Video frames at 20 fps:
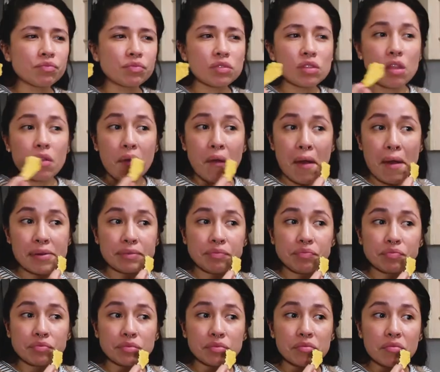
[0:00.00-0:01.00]
Try not to
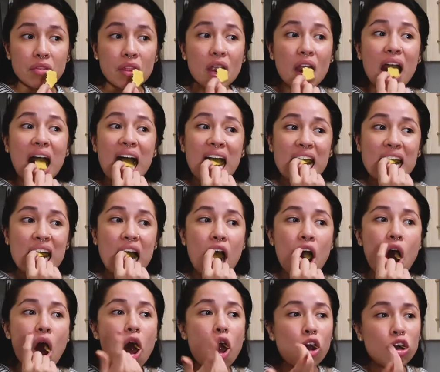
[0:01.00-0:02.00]
get distracted like
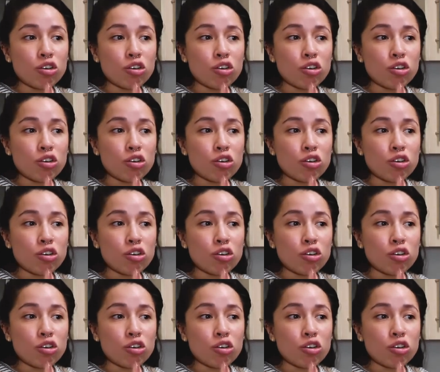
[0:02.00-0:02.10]
me